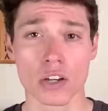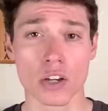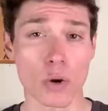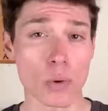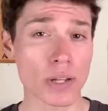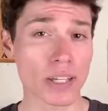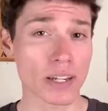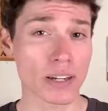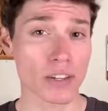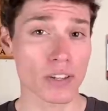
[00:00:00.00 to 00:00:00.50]

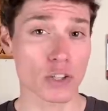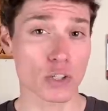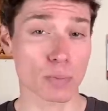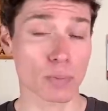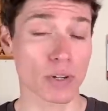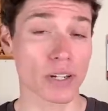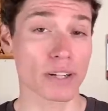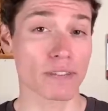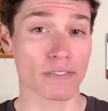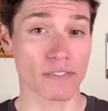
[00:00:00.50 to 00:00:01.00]
Going into the
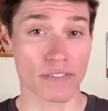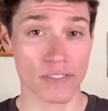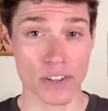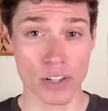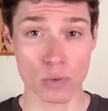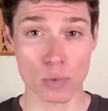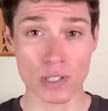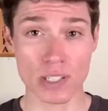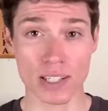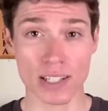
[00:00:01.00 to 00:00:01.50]
sprint,
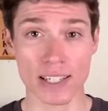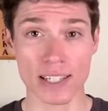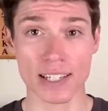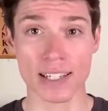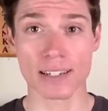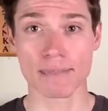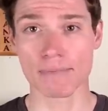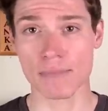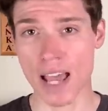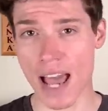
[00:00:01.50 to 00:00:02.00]
Finn was
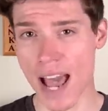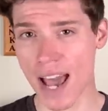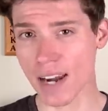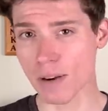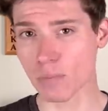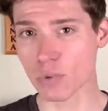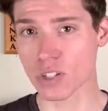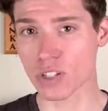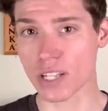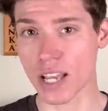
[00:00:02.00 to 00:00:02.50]
leading, Adam
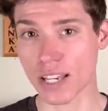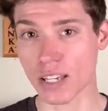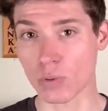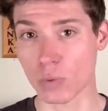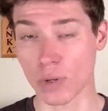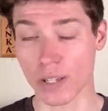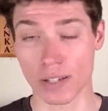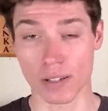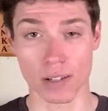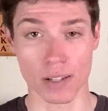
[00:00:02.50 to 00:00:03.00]
was second
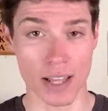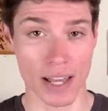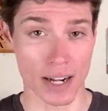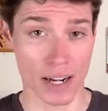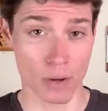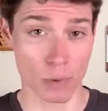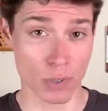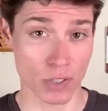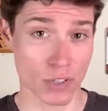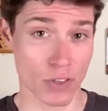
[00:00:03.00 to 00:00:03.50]
wheel, and I
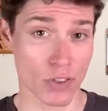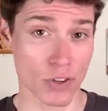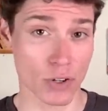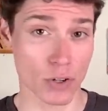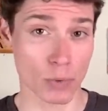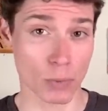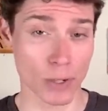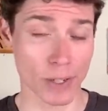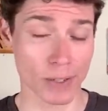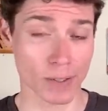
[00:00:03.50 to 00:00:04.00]
was
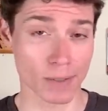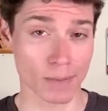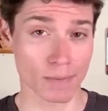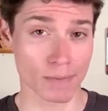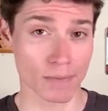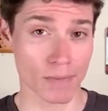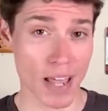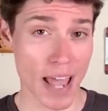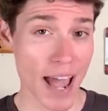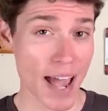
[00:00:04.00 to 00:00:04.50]
third wheel.
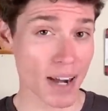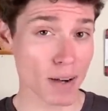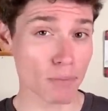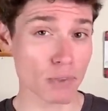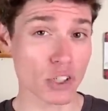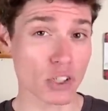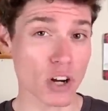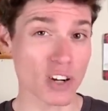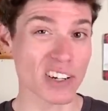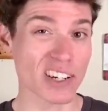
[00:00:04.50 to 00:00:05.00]
Adam
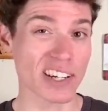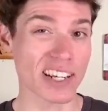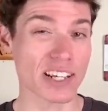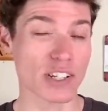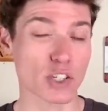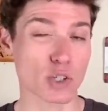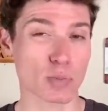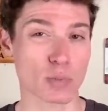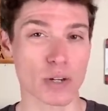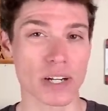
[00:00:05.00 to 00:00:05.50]
started
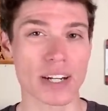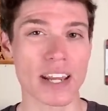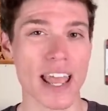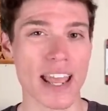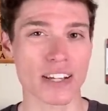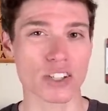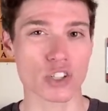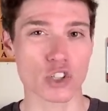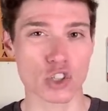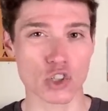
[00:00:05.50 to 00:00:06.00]
his sprint
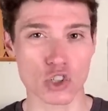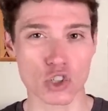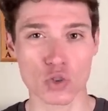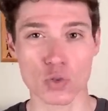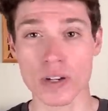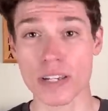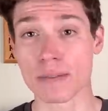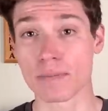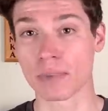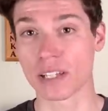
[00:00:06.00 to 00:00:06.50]

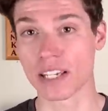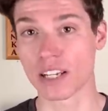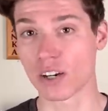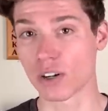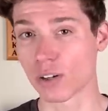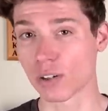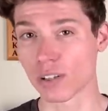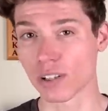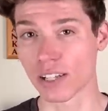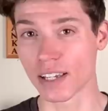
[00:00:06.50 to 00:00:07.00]
extremely
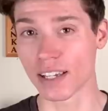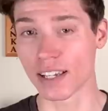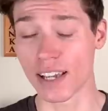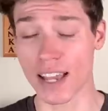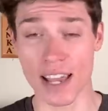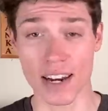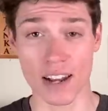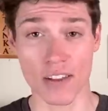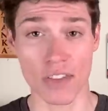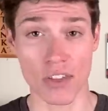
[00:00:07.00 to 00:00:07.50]
early,
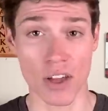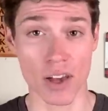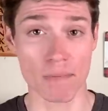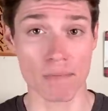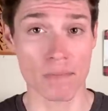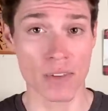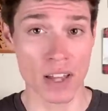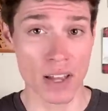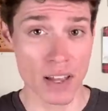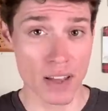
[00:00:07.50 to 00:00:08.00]
and I thought,
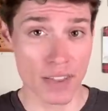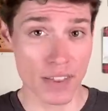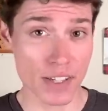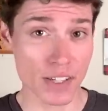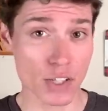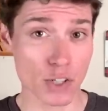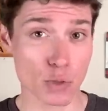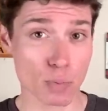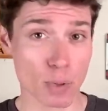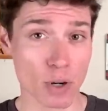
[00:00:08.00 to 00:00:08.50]
this
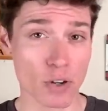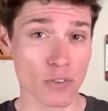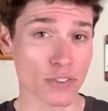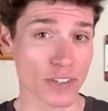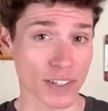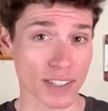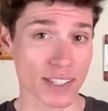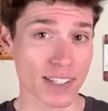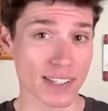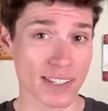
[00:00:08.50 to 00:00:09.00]
is
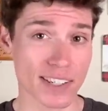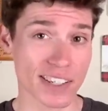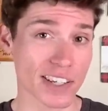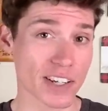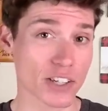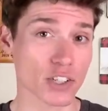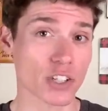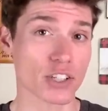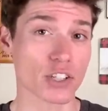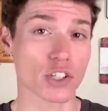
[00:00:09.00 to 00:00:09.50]
perfect, he's
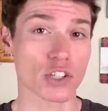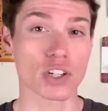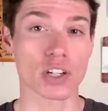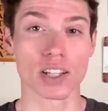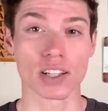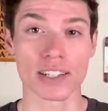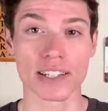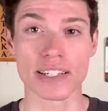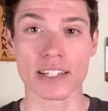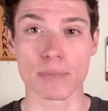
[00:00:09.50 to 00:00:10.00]
essentially just going
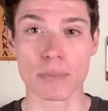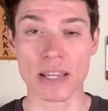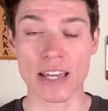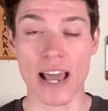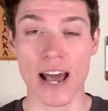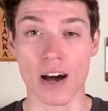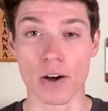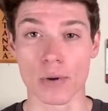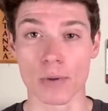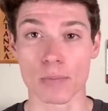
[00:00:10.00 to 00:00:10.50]
to lead me
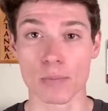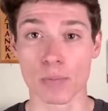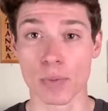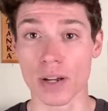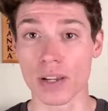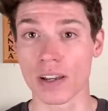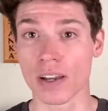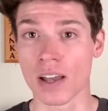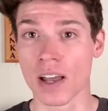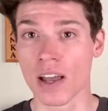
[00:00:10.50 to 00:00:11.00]
out,
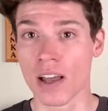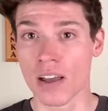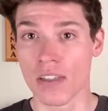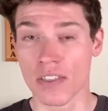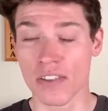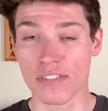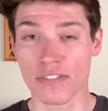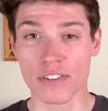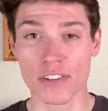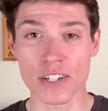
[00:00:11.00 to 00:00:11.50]
but
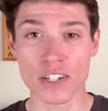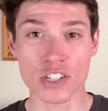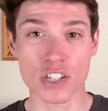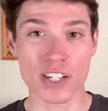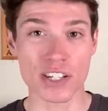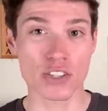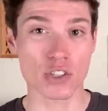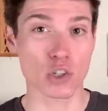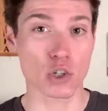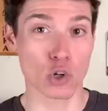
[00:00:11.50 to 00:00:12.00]
the finish
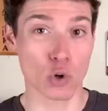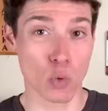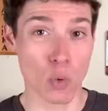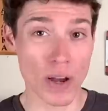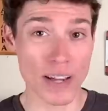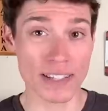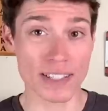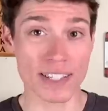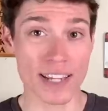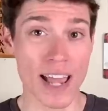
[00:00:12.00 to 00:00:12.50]
is
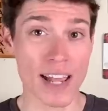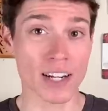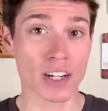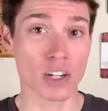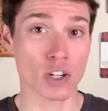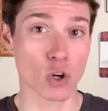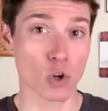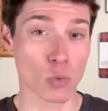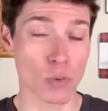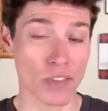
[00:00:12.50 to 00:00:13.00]
quite
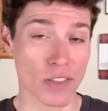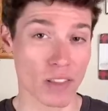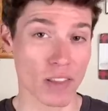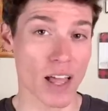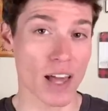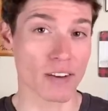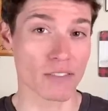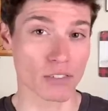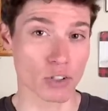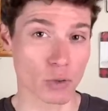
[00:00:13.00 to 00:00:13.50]
technical with a
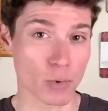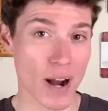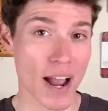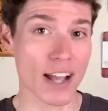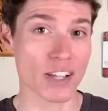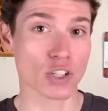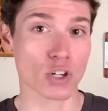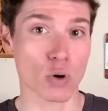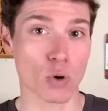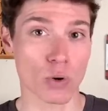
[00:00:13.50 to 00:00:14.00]
lot of
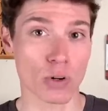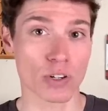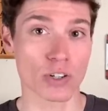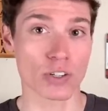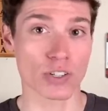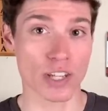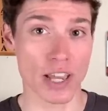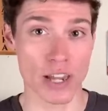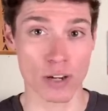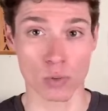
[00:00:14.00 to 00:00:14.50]
grass
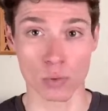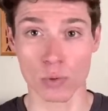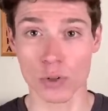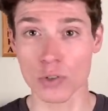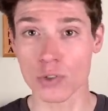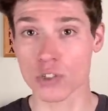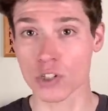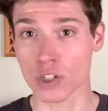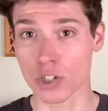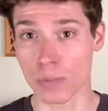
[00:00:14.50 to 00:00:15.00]
corners and
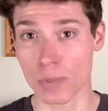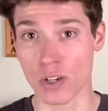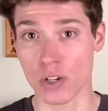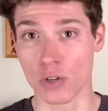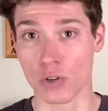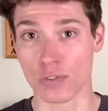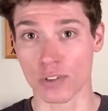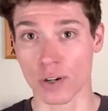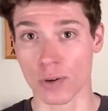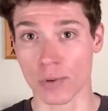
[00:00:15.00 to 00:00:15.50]
roots to maneuver